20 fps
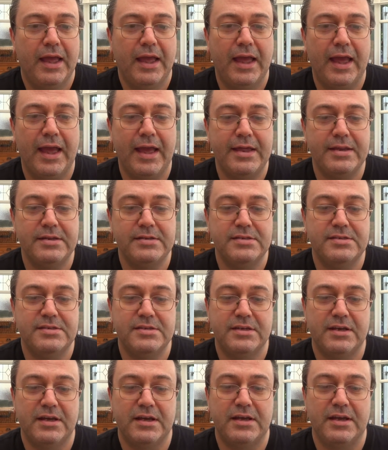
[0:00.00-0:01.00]

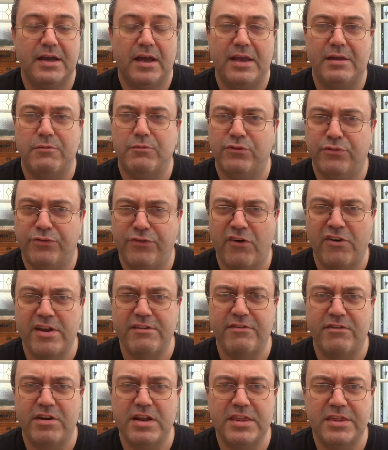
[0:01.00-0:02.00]
and it was very,
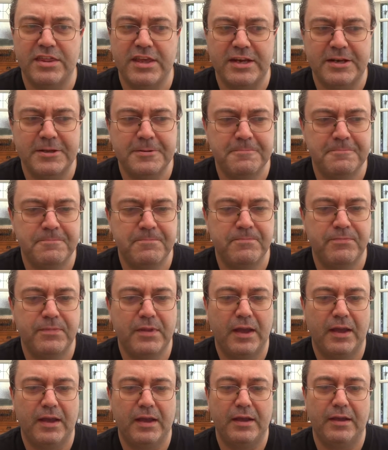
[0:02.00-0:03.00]
very thin.
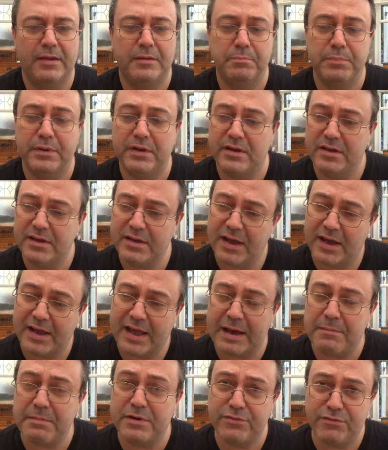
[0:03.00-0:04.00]
But a
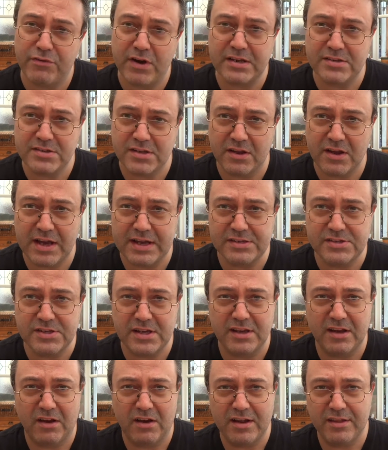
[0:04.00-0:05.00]
couple of friends liked
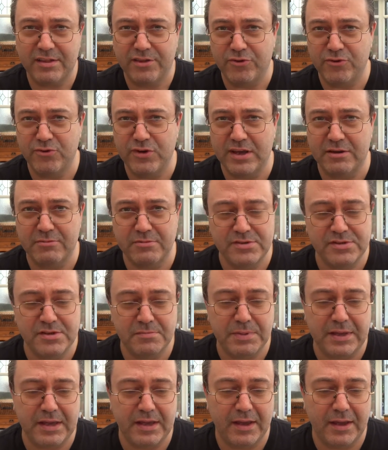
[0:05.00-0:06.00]
it. I thought it was a
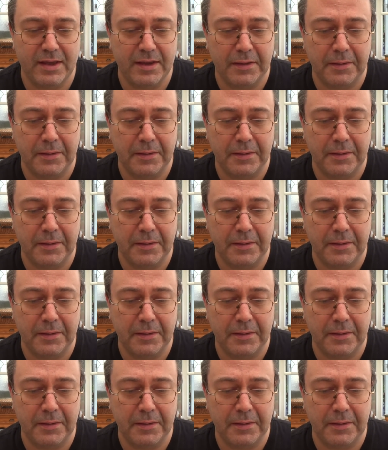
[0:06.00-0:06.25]
bit